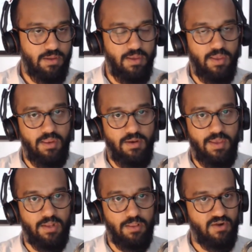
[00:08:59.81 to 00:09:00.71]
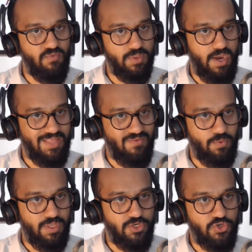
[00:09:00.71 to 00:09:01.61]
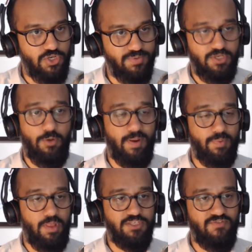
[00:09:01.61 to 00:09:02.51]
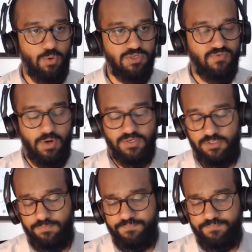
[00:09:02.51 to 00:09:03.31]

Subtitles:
and had a lot of really high level relationships, and he'd open up lots of doors for us.